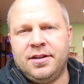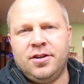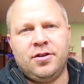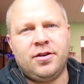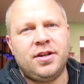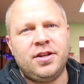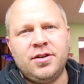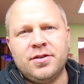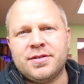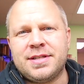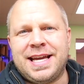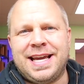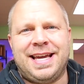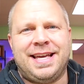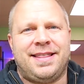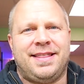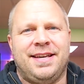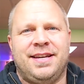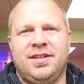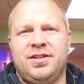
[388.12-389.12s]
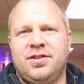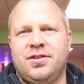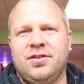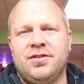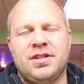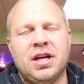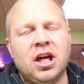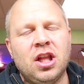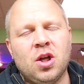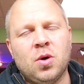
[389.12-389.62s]
you can use eighth inch.
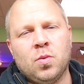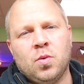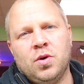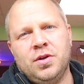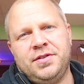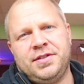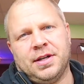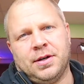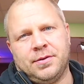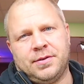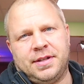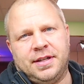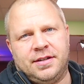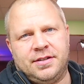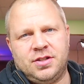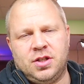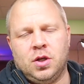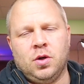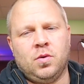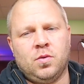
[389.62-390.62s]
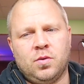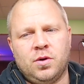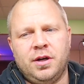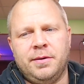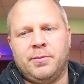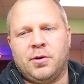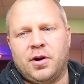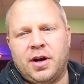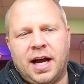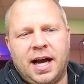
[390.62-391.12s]
There's other woods out there, so don't worry
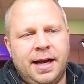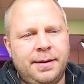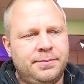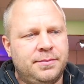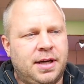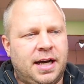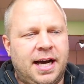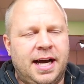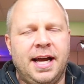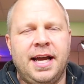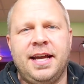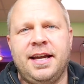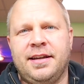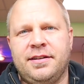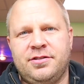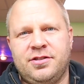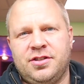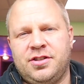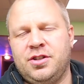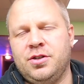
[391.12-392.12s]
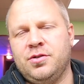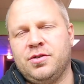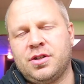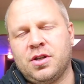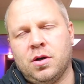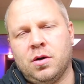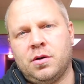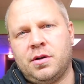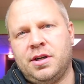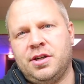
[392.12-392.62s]
about it. I'm I just use
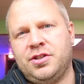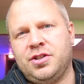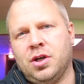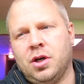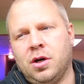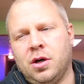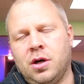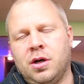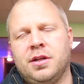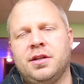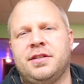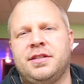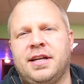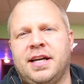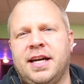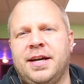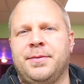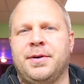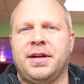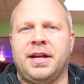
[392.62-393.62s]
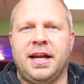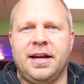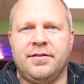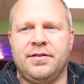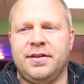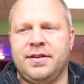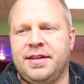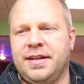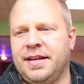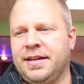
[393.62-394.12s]
quarter inch all the time on
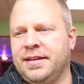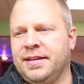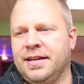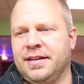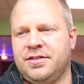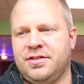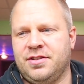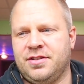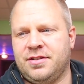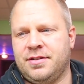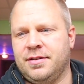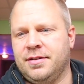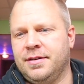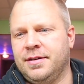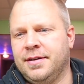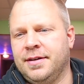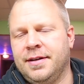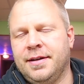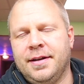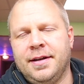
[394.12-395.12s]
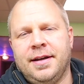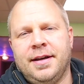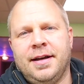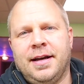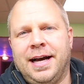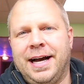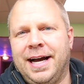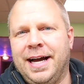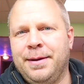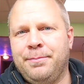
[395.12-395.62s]
everything. It's just
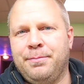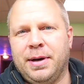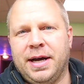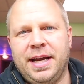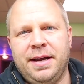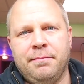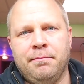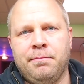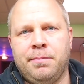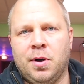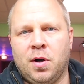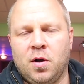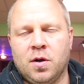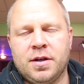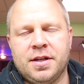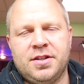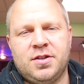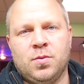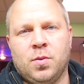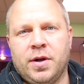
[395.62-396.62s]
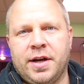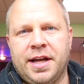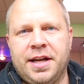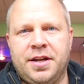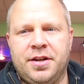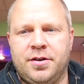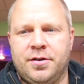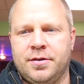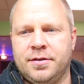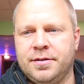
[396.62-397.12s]
I bite in bulk, it's what I
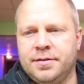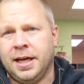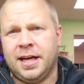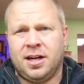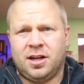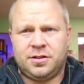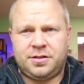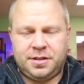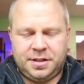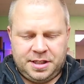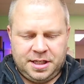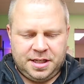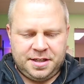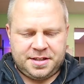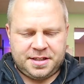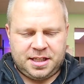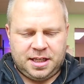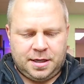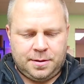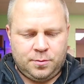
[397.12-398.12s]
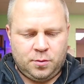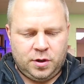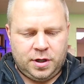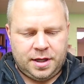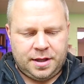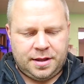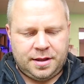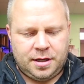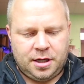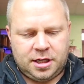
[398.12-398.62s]
do. It also does come
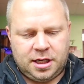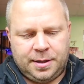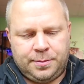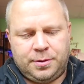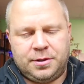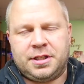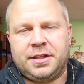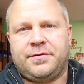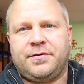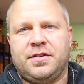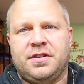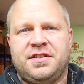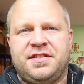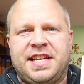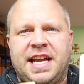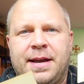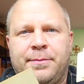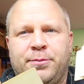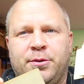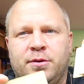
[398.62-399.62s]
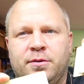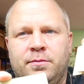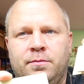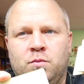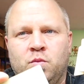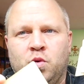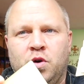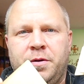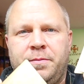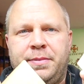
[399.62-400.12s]
with a couple different sample
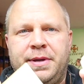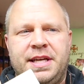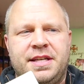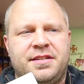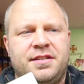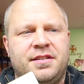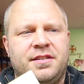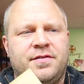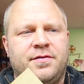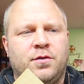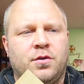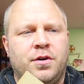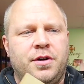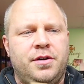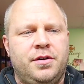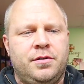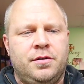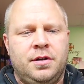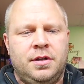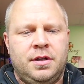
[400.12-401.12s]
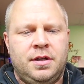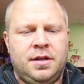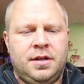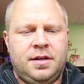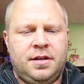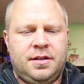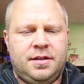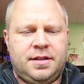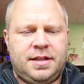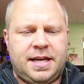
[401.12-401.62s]
wood pieces for you
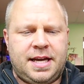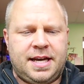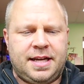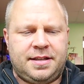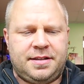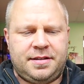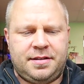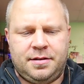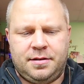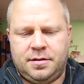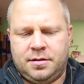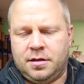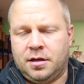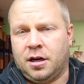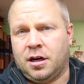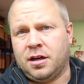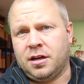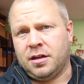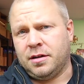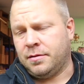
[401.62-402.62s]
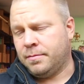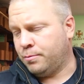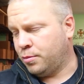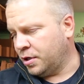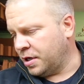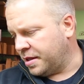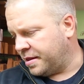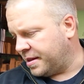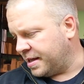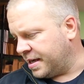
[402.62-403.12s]
that are
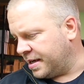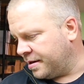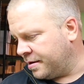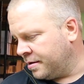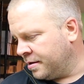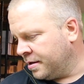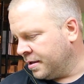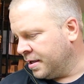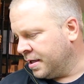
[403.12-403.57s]
pretty thin